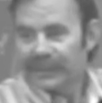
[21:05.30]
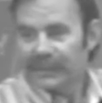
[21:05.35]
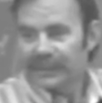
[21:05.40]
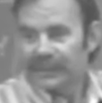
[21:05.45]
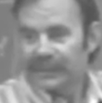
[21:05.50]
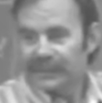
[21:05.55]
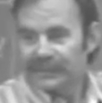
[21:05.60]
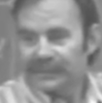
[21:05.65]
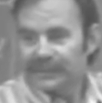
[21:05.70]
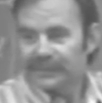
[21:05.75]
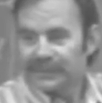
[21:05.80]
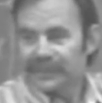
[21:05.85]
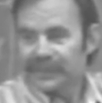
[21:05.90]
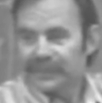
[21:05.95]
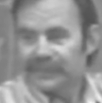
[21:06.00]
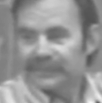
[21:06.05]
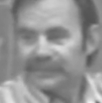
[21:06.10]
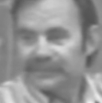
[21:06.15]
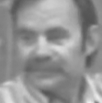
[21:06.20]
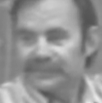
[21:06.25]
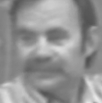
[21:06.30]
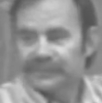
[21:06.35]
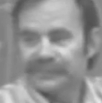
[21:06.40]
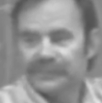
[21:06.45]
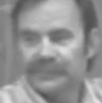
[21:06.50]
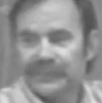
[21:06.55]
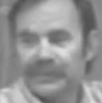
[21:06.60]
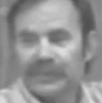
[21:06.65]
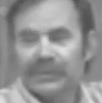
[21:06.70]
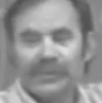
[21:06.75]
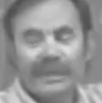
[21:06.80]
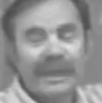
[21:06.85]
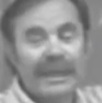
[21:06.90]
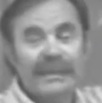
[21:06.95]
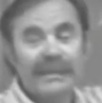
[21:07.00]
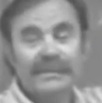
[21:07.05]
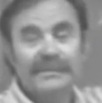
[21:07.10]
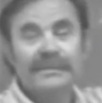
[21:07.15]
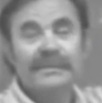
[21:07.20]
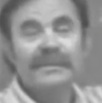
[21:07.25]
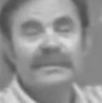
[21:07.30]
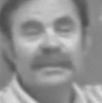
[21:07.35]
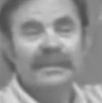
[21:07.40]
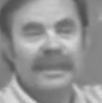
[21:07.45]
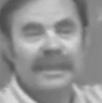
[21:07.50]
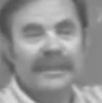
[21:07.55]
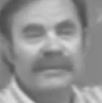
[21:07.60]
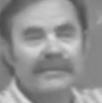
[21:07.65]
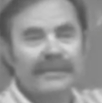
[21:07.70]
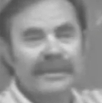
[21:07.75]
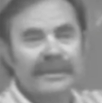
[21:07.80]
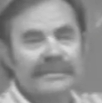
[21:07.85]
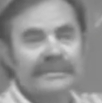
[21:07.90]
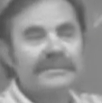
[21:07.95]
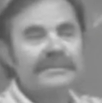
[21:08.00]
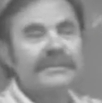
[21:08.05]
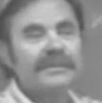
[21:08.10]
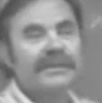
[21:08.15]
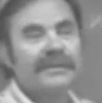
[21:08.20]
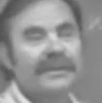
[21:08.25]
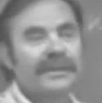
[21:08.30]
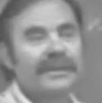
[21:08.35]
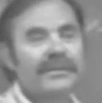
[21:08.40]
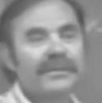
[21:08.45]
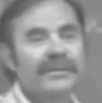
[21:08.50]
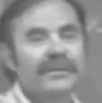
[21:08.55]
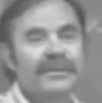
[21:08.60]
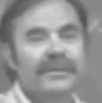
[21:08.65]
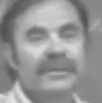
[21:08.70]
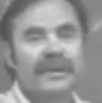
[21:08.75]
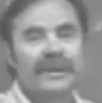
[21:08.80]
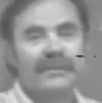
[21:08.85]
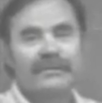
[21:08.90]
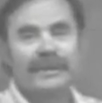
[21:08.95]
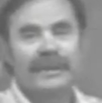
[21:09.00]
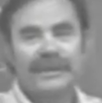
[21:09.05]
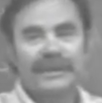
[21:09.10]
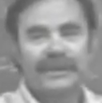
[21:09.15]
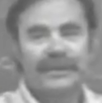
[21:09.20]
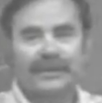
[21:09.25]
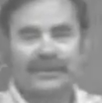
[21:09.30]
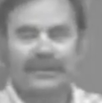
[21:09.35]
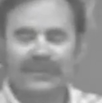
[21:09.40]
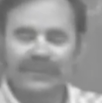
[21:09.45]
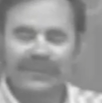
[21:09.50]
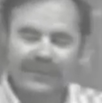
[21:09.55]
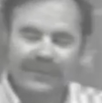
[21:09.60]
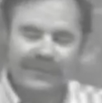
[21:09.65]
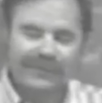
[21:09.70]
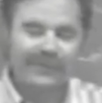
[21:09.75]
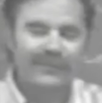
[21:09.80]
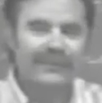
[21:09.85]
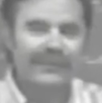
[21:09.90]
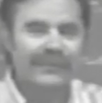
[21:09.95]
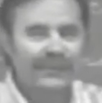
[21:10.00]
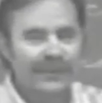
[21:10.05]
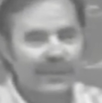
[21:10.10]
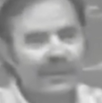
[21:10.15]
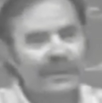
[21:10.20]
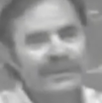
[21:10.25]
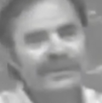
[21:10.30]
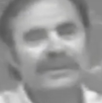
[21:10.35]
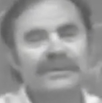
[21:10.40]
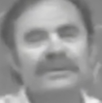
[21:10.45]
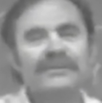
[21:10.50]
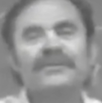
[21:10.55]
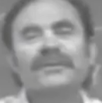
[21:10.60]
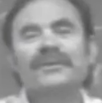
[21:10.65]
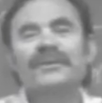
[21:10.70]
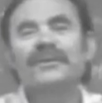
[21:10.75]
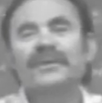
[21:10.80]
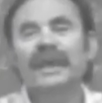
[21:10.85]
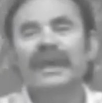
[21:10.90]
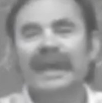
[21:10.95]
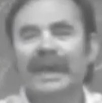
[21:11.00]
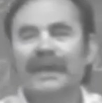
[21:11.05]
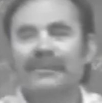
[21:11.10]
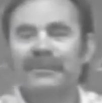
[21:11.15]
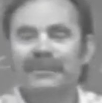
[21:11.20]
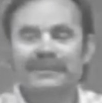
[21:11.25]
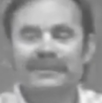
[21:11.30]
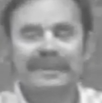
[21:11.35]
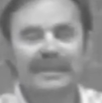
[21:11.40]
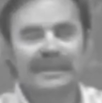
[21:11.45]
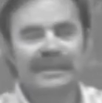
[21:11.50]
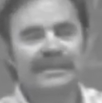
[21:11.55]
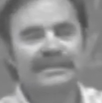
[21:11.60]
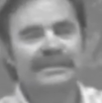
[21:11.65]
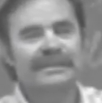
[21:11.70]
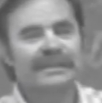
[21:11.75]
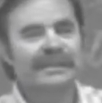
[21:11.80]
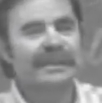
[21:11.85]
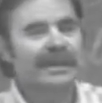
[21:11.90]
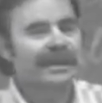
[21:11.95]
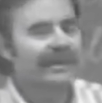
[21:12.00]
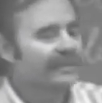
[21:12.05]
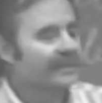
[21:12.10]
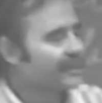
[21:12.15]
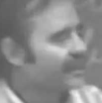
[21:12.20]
yeast, right? You can't see the live yeast on there. They'll, they'll, if, you, if you know what you're looking for, you can, but it's not easy to count. So